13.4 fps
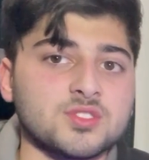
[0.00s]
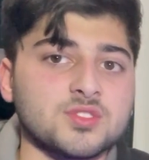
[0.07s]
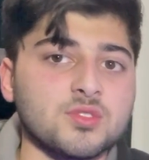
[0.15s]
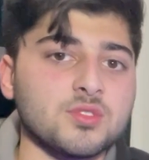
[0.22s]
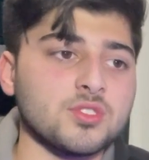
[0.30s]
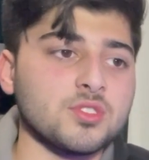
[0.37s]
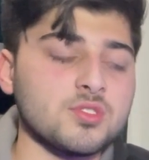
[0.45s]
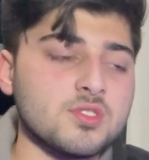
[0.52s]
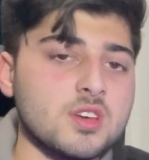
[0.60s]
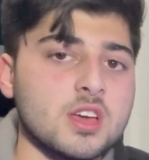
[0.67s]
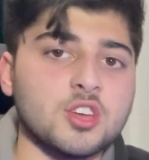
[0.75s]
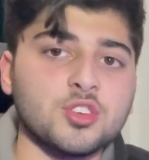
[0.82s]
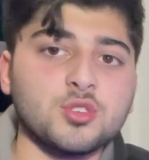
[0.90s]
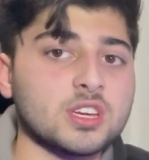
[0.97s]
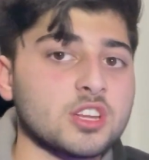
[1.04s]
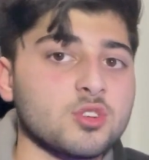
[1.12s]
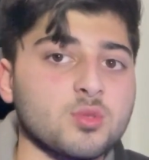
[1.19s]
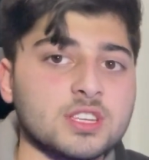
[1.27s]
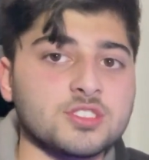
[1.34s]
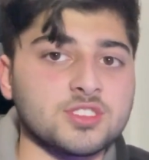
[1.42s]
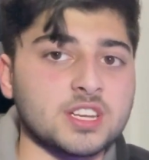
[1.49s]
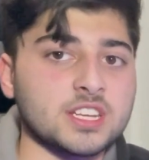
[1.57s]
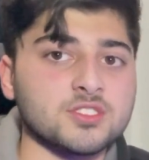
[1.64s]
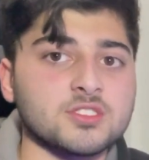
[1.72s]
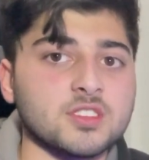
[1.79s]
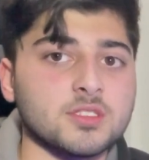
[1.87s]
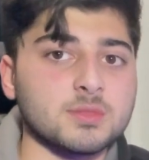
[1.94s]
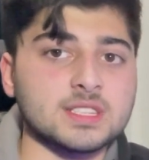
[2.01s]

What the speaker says: suit you, you can always change them.